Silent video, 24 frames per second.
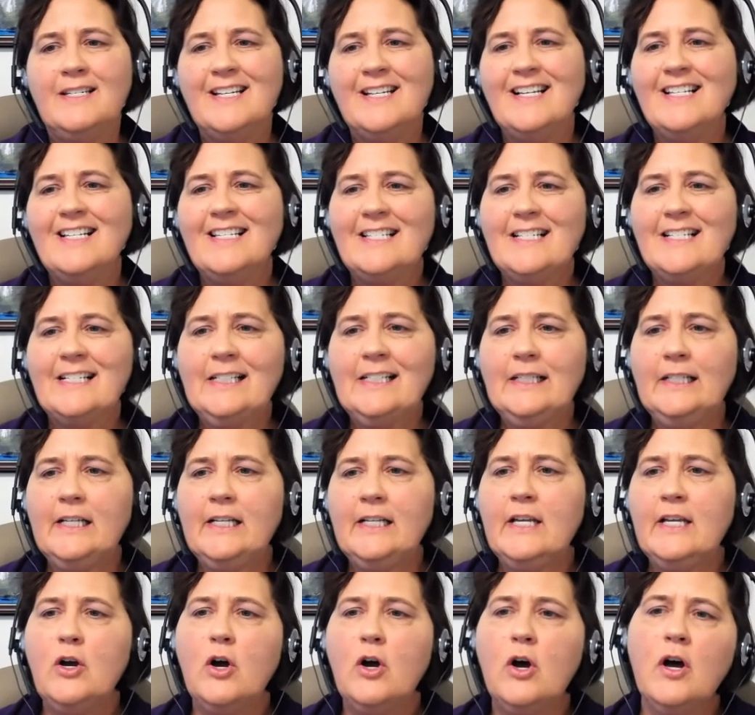Does
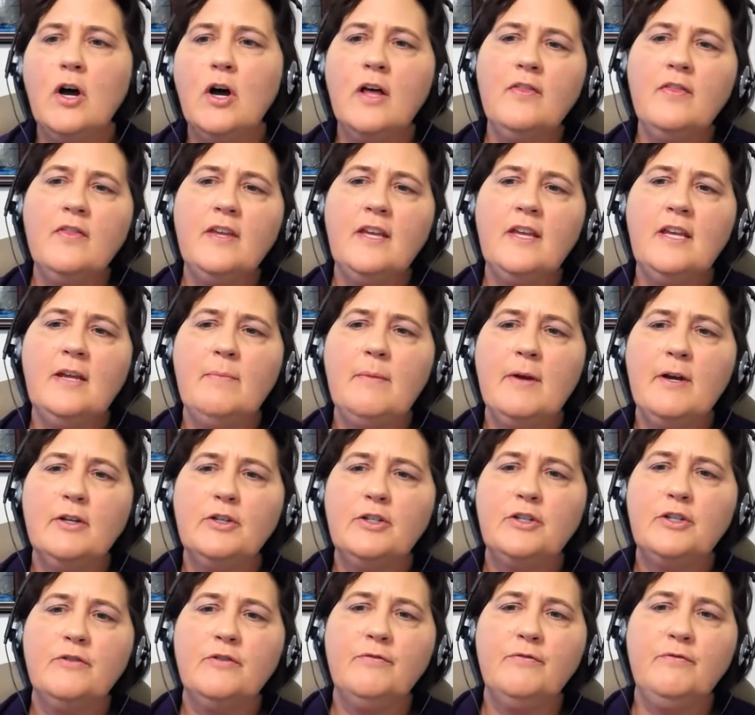clicking on the email
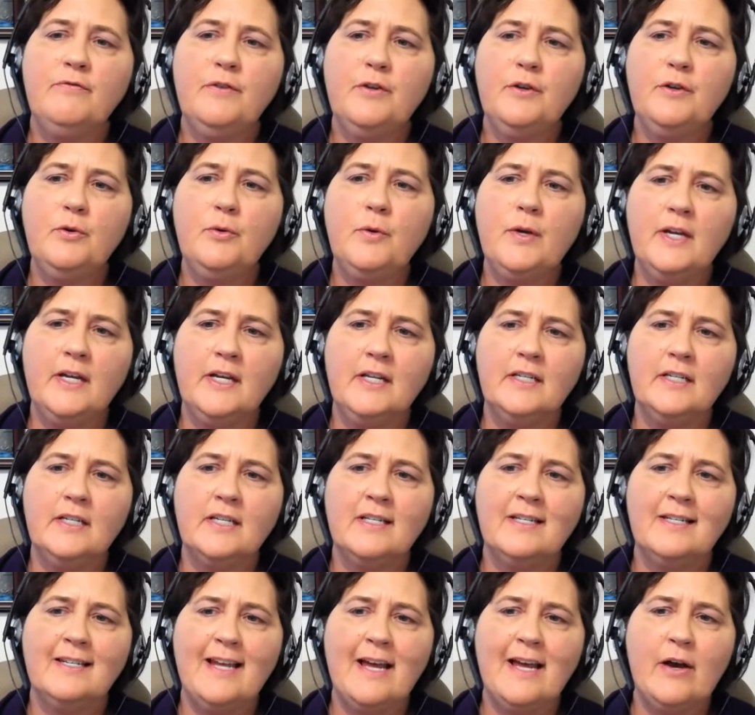to view it
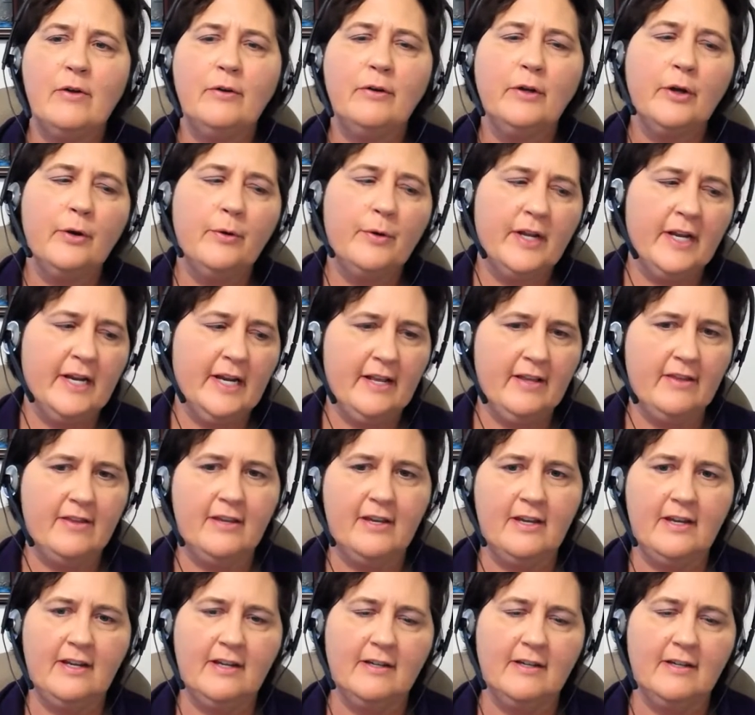download anything?